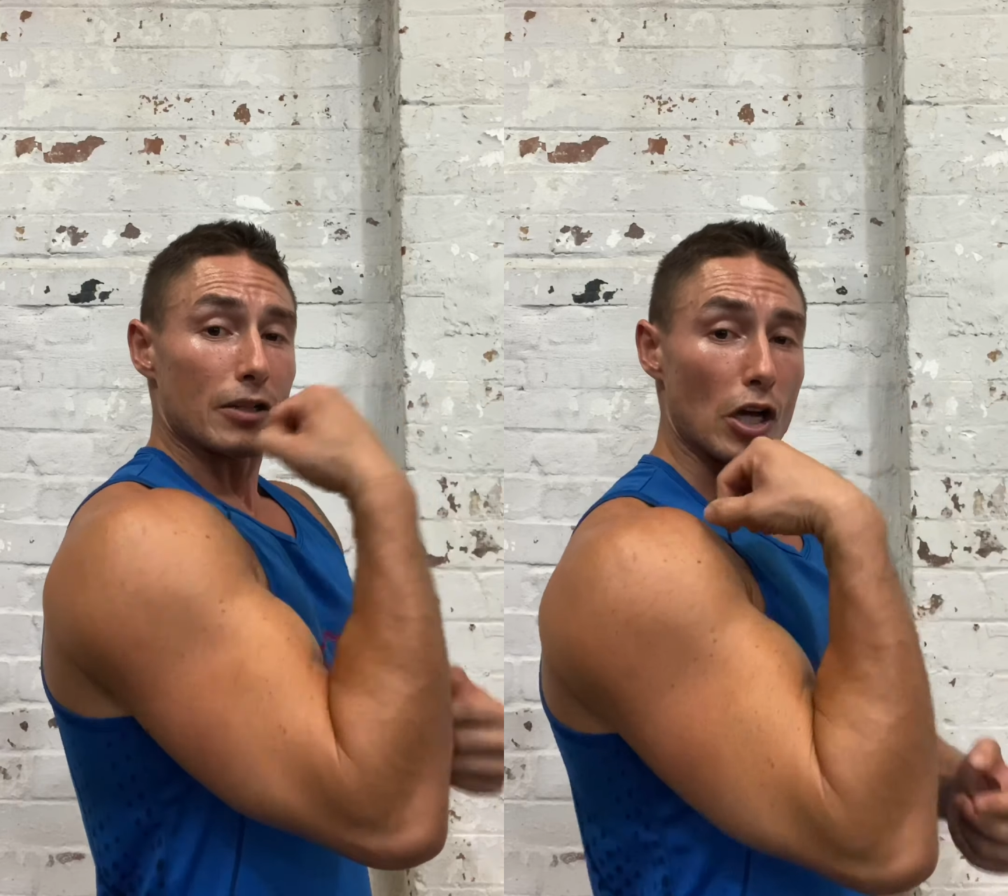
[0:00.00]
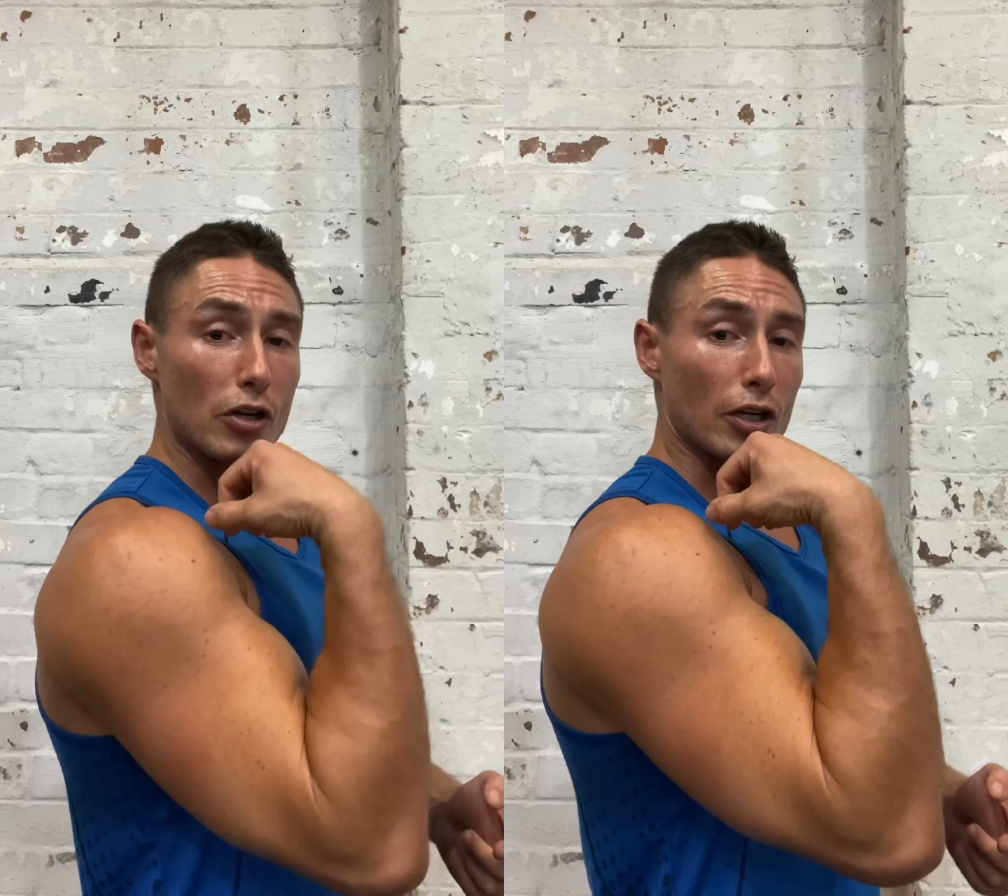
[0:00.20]

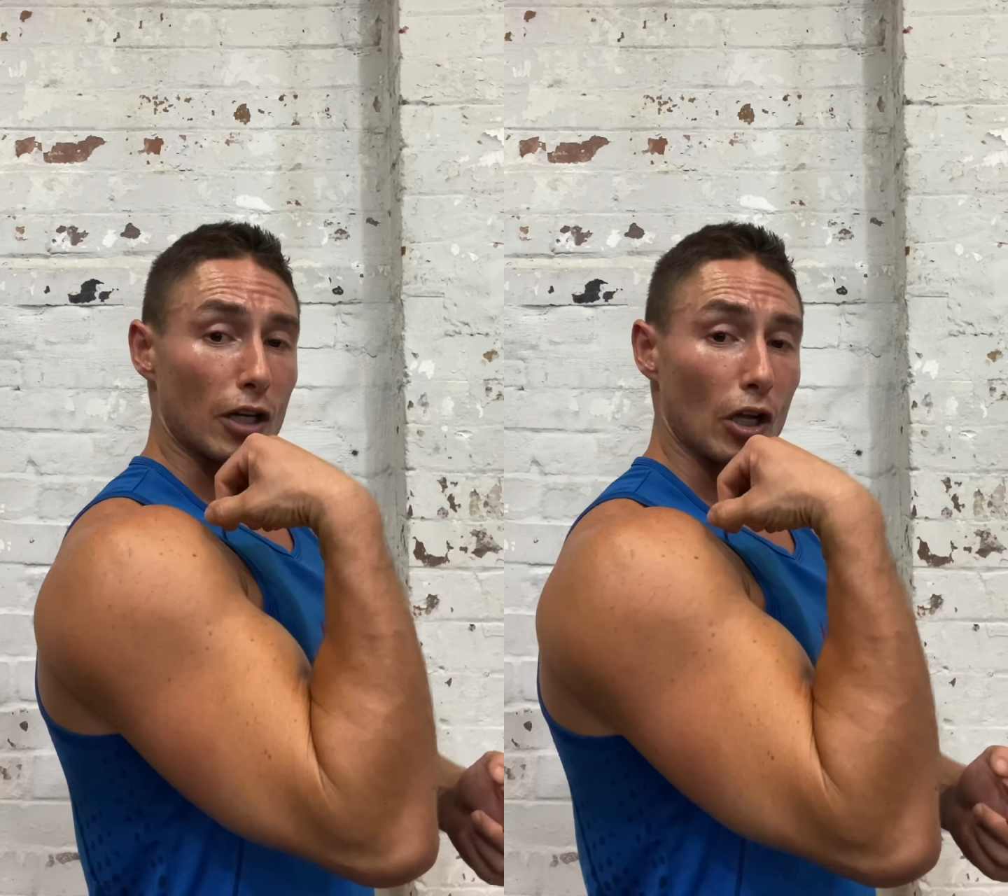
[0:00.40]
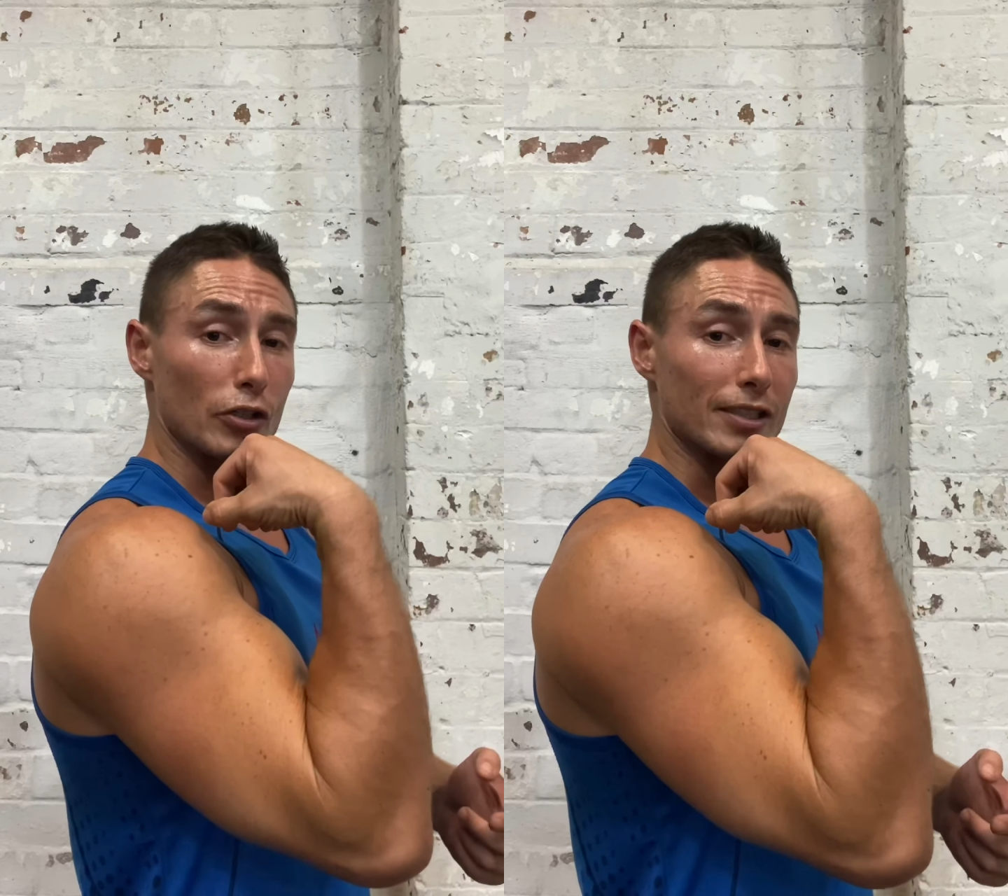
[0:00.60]
Don't
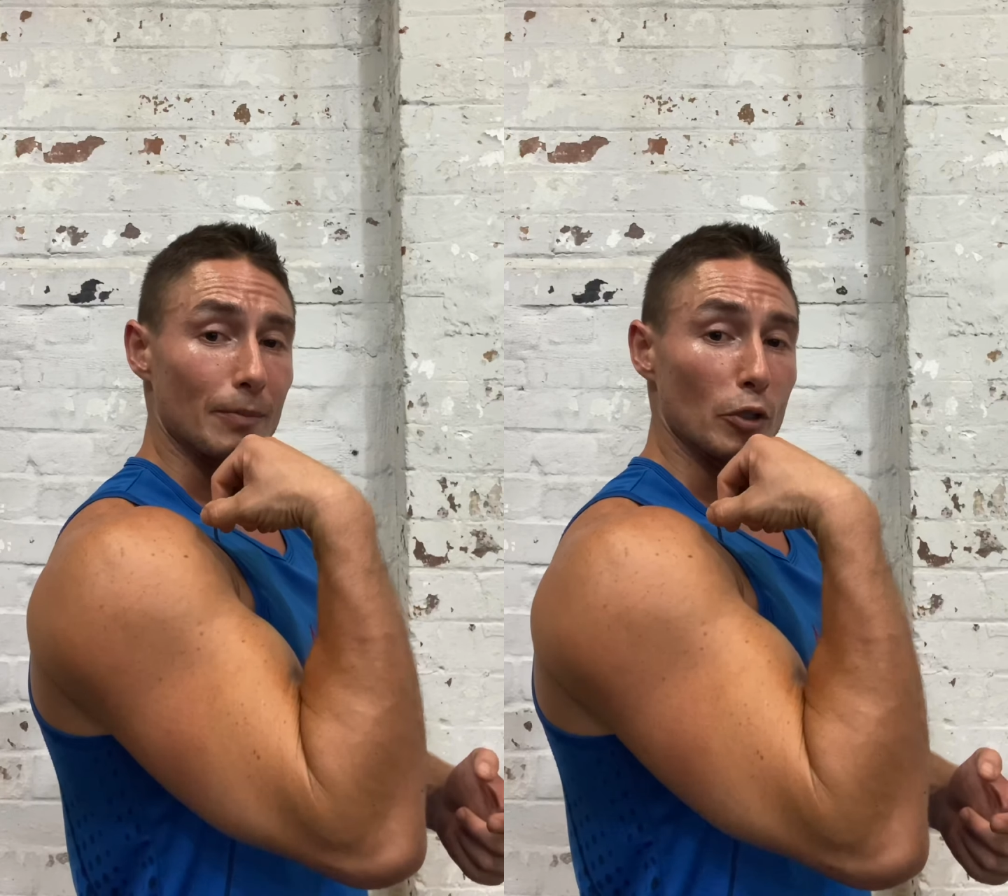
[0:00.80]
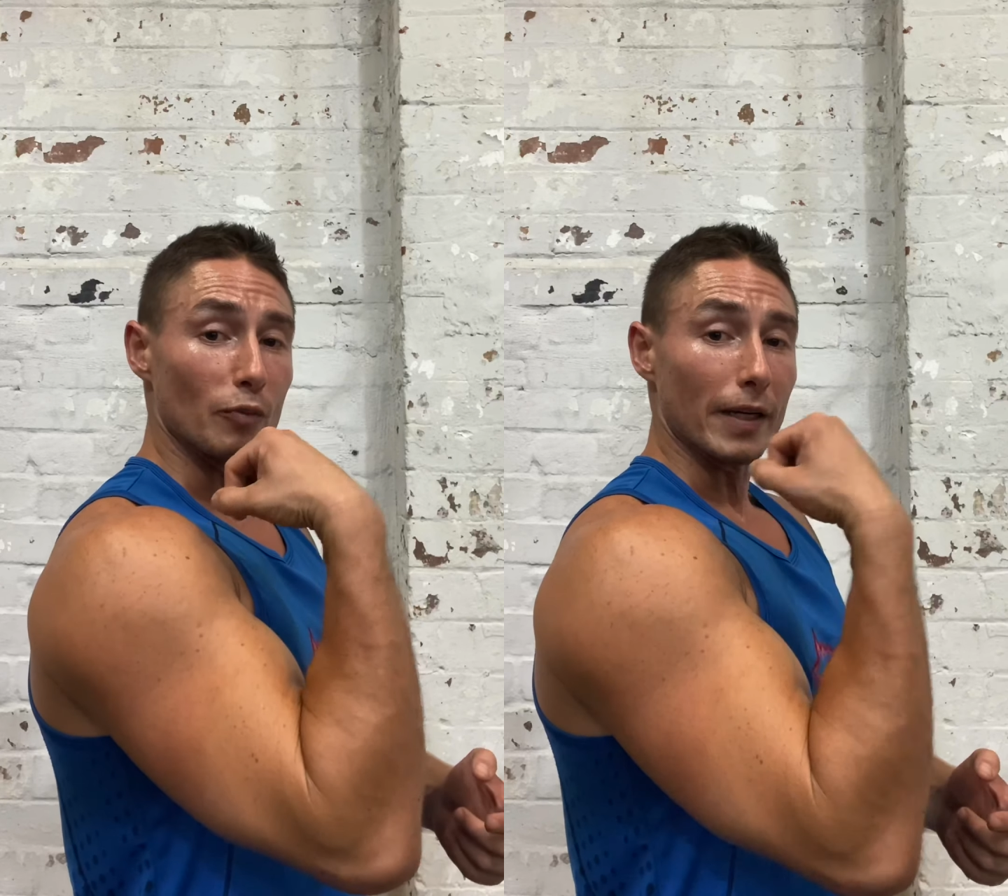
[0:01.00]
close the
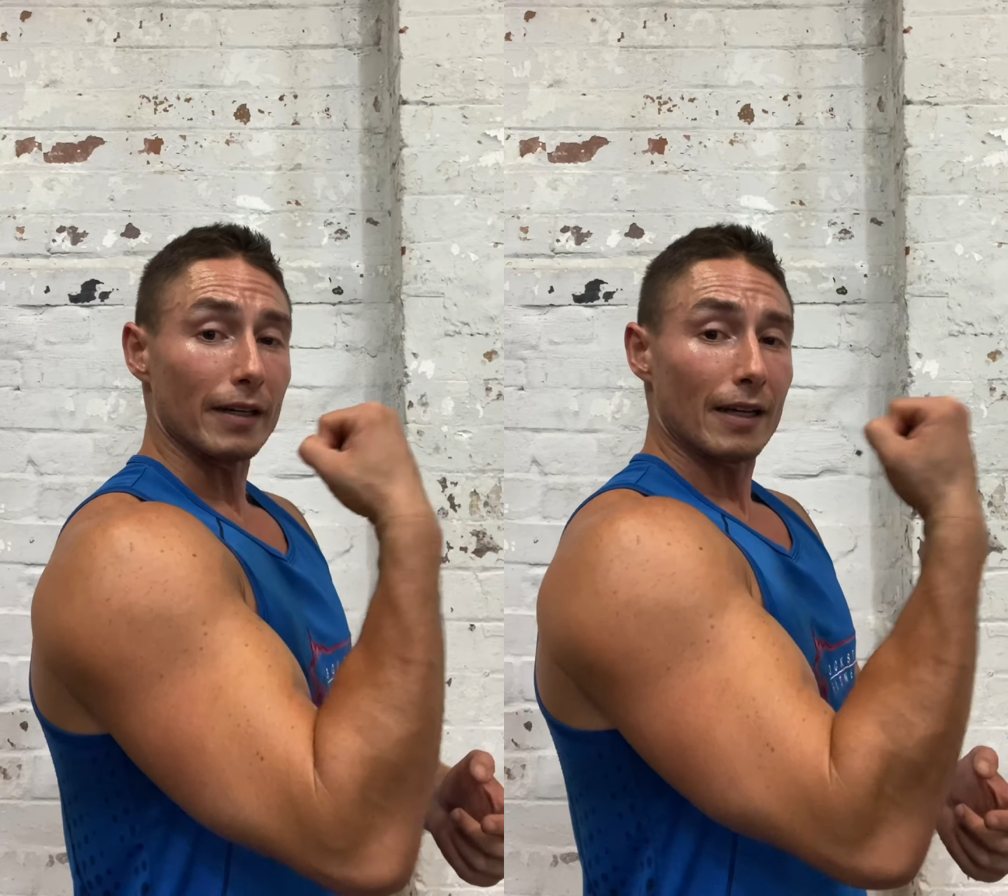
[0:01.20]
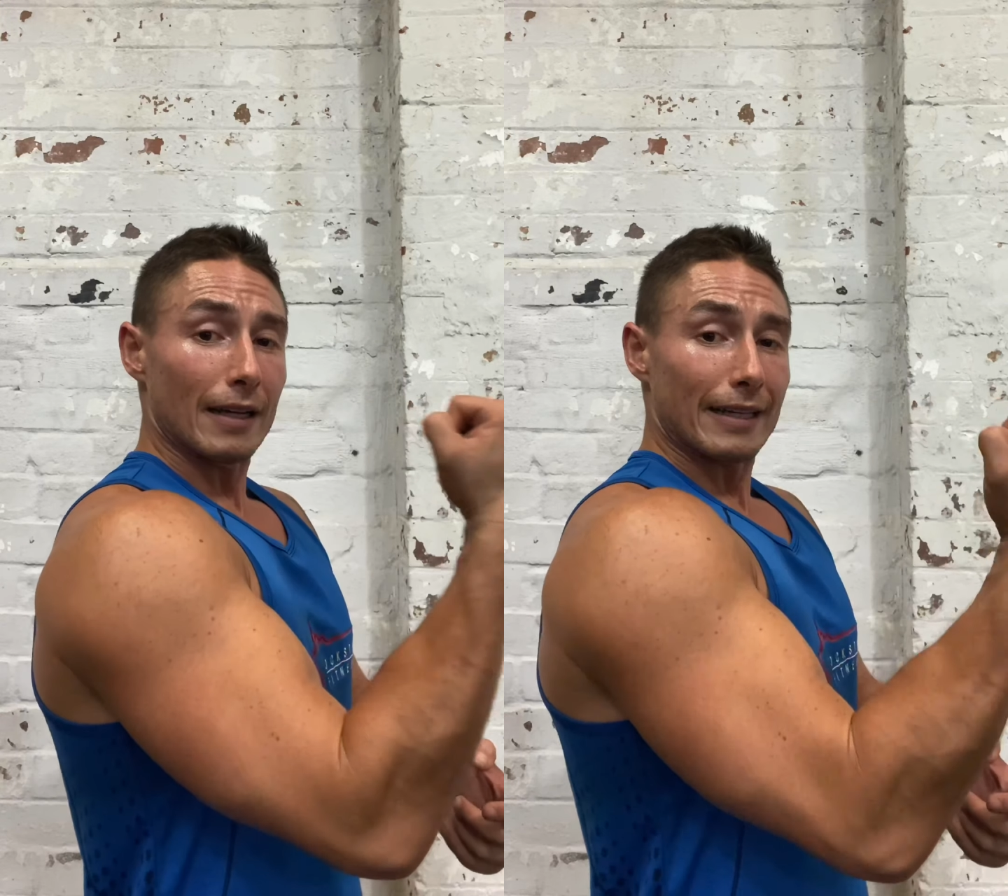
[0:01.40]
movement.